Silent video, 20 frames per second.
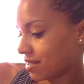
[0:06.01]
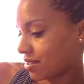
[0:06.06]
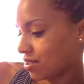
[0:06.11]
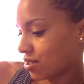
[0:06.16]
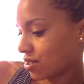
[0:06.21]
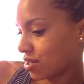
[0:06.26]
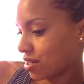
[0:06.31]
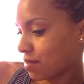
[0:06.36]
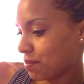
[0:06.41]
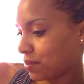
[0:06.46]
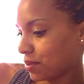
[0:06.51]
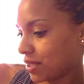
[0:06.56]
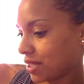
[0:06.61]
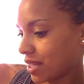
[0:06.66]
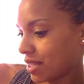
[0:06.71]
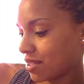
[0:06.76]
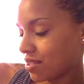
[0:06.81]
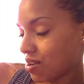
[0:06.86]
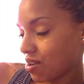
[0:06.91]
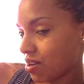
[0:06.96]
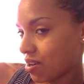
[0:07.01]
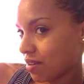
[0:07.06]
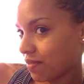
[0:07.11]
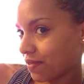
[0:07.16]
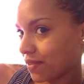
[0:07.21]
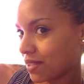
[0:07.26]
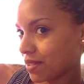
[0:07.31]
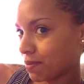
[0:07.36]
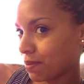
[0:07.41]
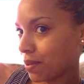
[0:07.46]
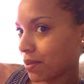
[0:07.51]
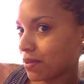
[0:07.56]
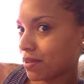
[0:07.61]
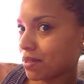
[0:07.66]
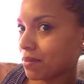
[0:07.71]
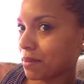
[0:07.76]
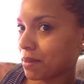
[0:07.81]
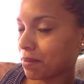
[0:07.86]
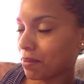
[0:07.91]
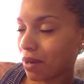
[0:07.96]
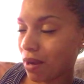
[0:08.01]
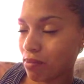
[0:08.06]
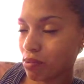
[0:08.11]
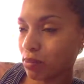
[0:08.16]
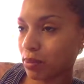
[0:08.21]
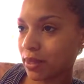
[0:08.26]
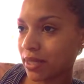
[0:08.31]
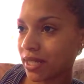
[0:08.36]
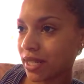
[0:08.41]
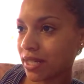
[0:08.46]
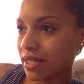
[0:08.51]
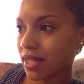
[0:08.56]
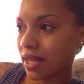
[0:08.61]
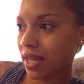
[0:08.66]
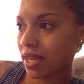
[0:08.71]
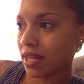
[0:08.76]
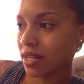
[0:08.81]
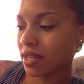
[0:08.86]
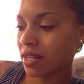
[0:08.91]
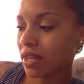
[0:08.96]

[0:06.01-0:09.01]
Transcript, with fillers: took a couple days off. It's supposed to be probably day 10.